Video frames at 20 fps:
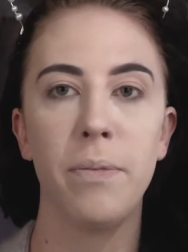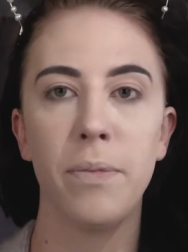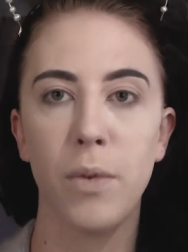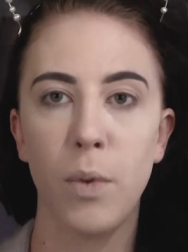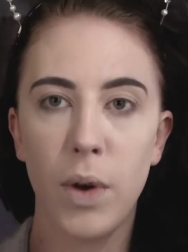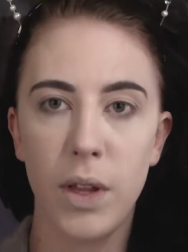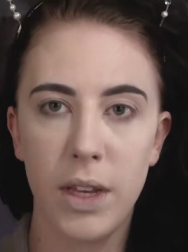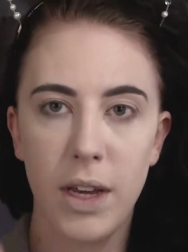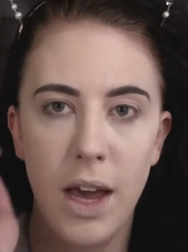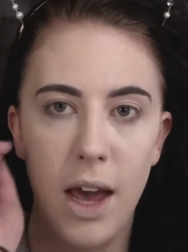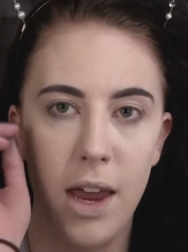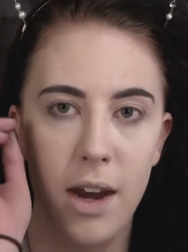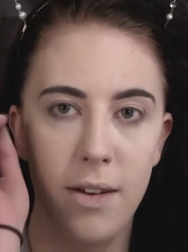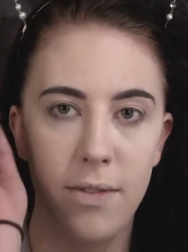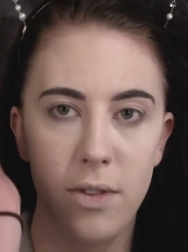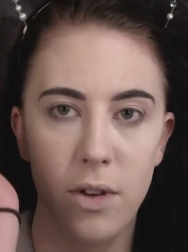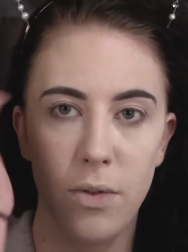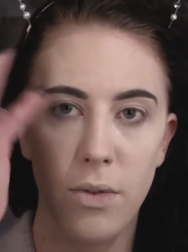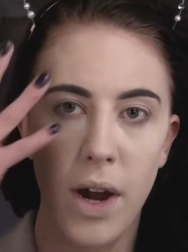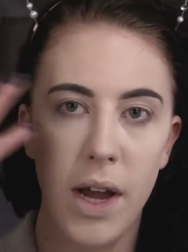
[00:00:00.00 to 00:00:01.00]
with kind
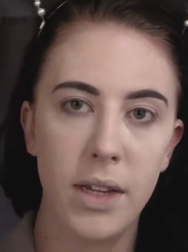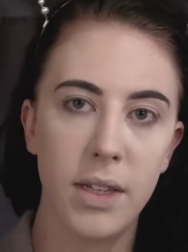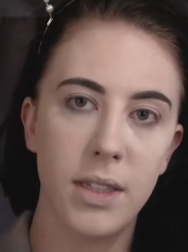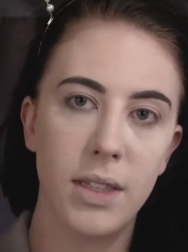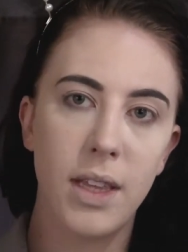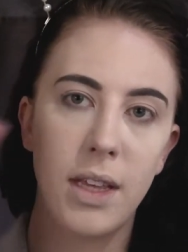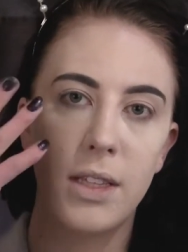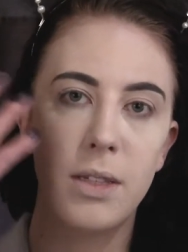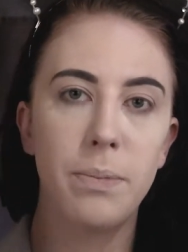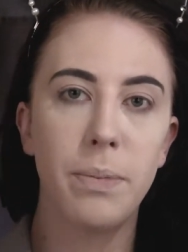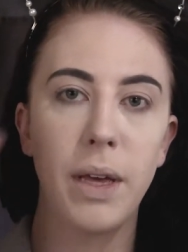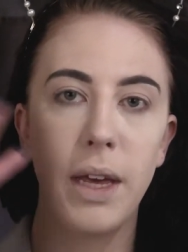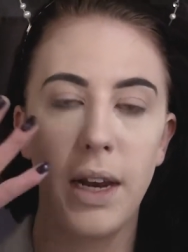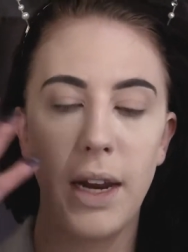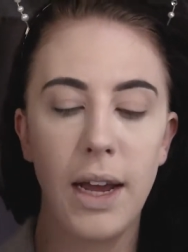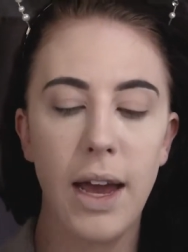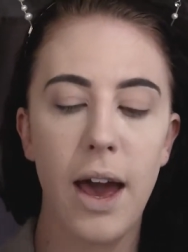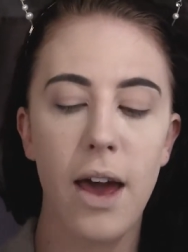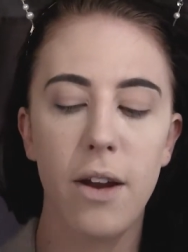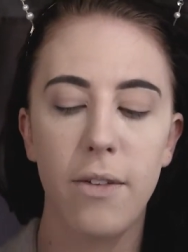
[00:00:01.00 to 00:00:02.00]
of the rust that's
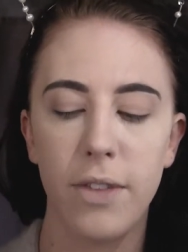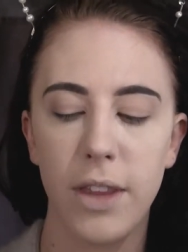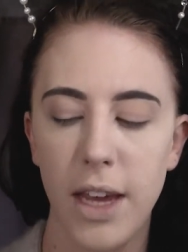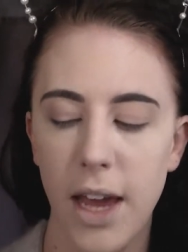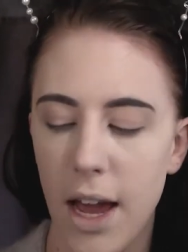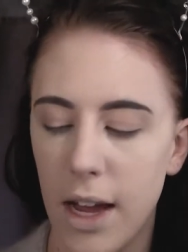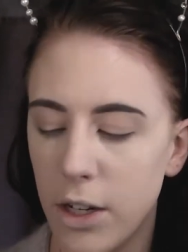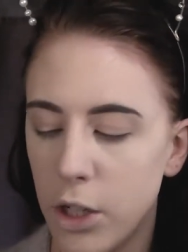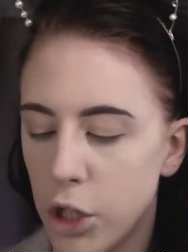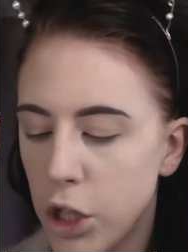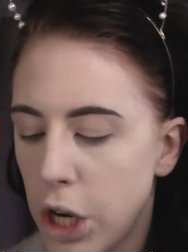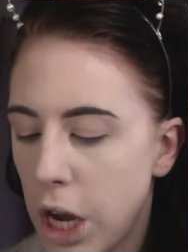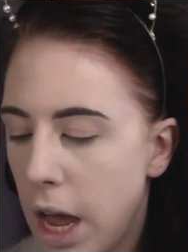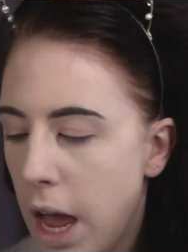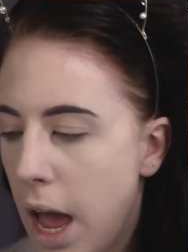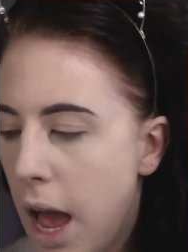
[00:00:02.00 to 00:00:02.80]
bleeding out of the edge.